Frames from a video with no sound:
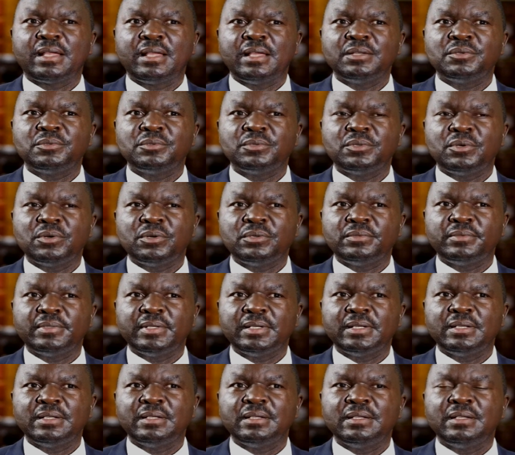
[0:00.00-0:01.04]
Kea took
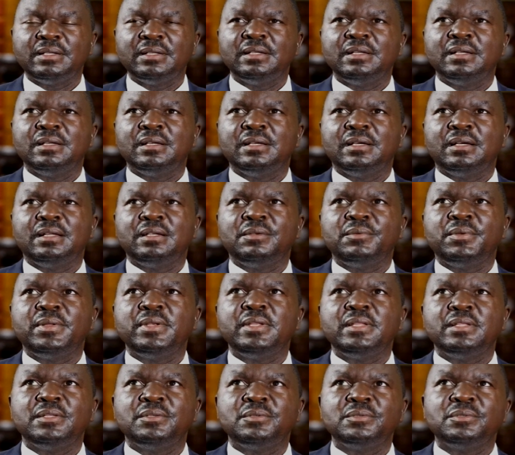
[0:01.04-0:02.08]
over. And
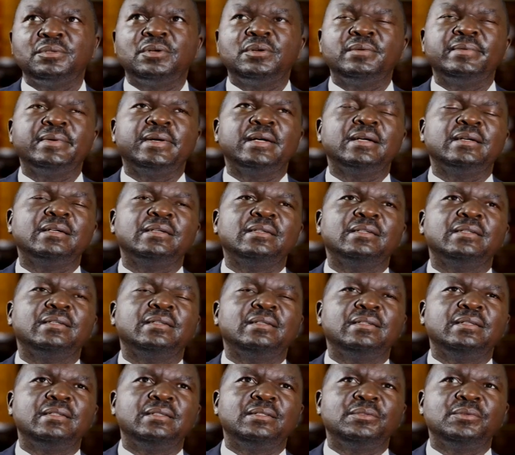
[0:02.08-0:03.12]
when he took over,
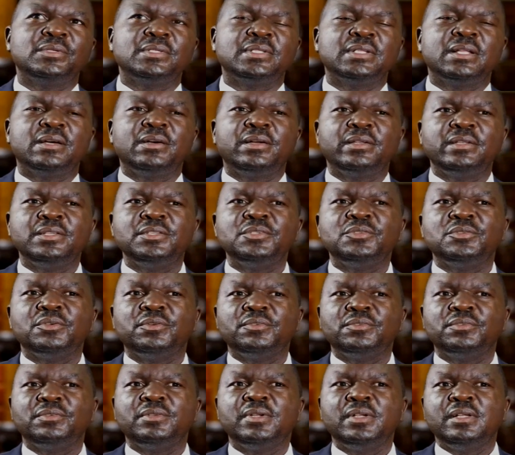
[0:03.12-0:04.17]
it was now an issue
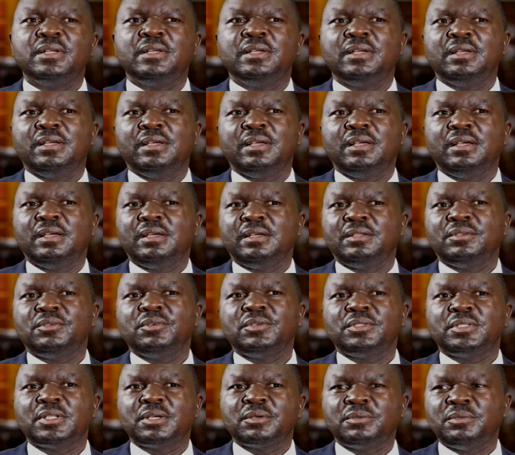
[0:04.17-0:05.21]
of
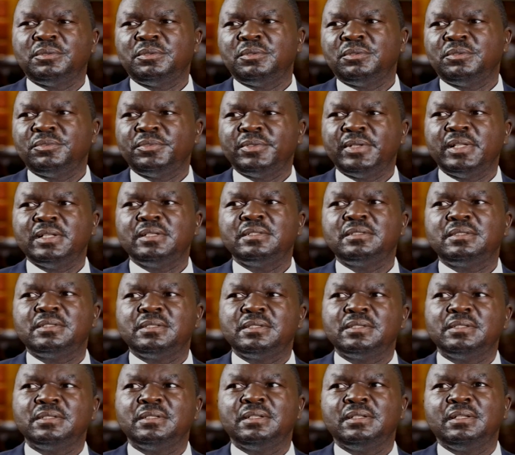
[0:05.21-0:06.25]
Dr. Kulundu felt
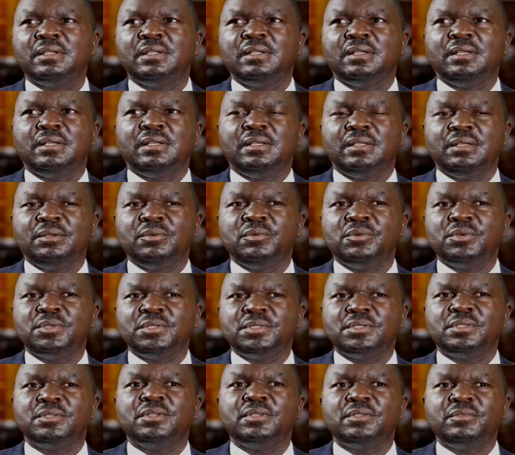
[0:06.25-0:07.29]
he
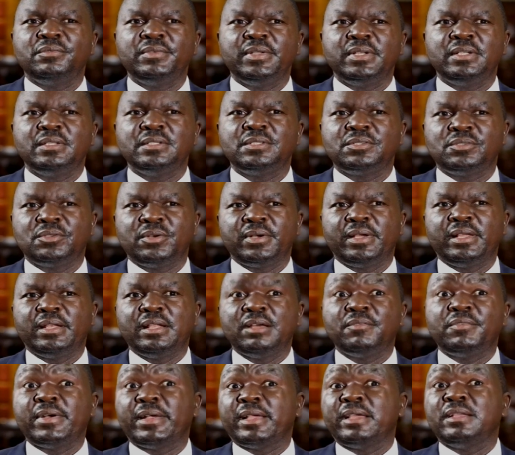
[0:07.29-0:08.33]
was not very strong
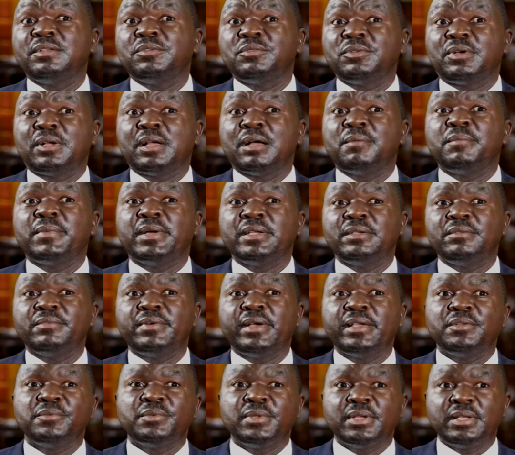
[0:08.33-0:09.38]
enough again to come and
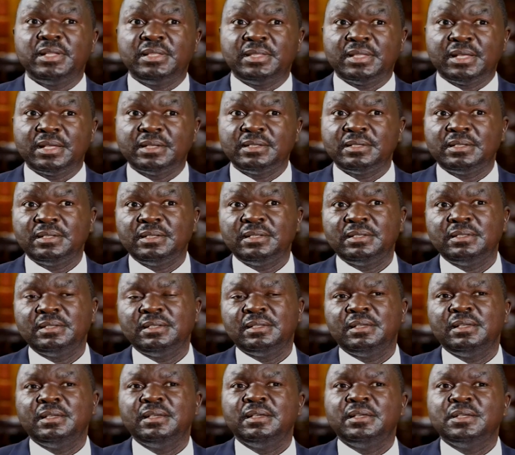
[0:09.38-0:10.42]
run in 2013.
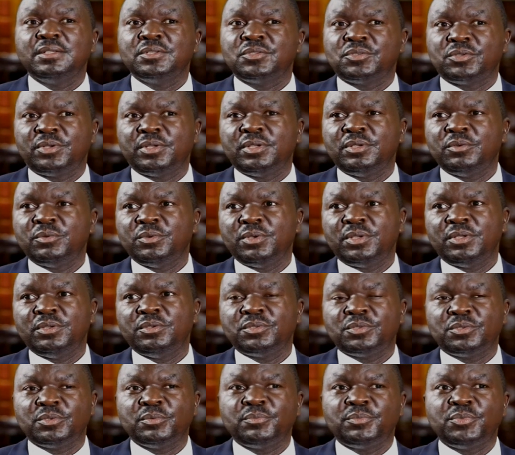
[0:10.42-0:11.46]
So he
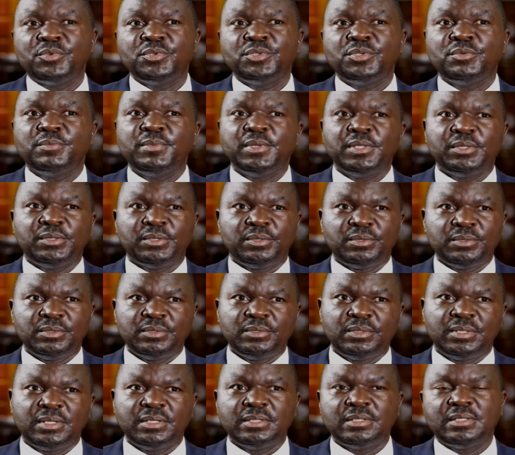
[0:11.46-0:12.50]
used to push me through
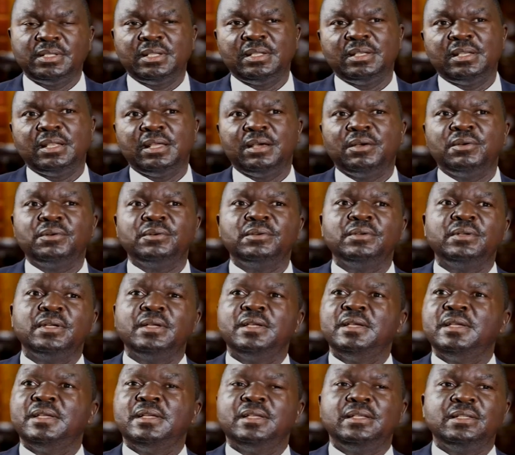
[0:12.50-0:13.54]
and say, now,
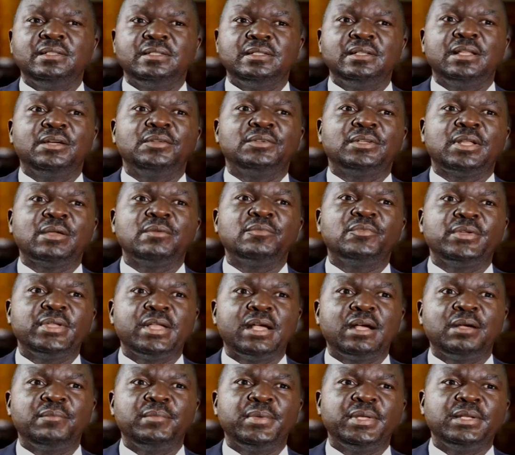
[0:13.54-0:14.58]
it's now time for
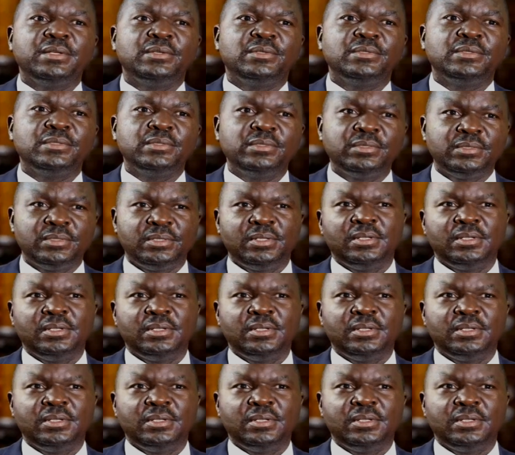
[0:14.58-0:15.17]
young men to